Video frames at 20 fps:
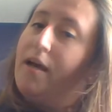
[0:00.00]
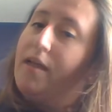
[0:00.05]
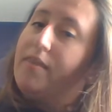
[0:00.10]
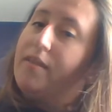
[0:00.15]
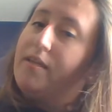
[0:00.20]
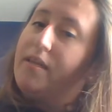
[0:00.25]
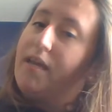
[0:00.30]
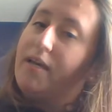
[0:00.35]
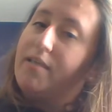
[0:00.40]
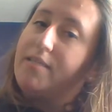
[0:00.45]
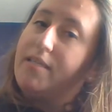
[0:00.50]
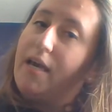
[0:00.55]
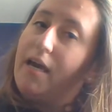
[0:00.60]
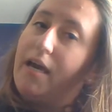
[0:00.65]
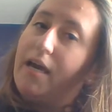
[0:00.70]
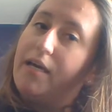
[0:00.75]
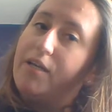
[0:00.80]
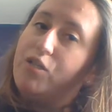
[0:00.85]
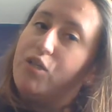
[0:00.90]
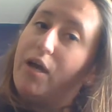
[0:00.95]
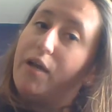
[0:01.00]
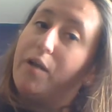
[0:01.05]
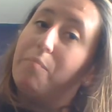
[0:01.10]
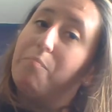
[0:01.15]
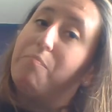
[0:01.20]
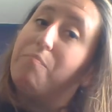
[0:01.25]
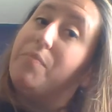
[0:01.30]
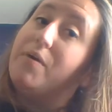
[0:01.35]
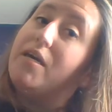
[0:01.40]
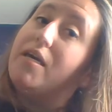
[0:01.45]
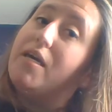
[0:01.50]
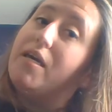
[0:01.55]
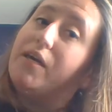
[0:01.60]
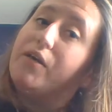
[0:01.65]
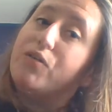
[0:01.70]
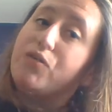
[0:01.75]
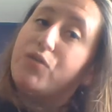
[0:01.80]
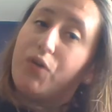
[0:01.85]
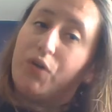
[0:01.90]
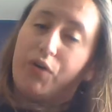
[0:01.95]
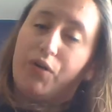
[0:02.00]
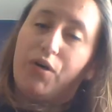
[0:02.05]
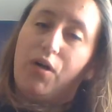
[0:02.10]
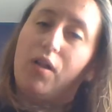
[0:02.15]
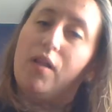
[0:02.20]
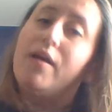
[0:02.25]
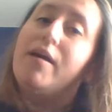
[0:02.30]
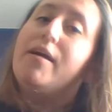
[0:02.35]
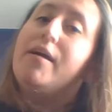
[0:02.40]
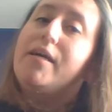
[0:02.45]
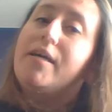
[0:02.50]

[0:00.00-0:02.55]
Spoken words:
the nice edge on a big circle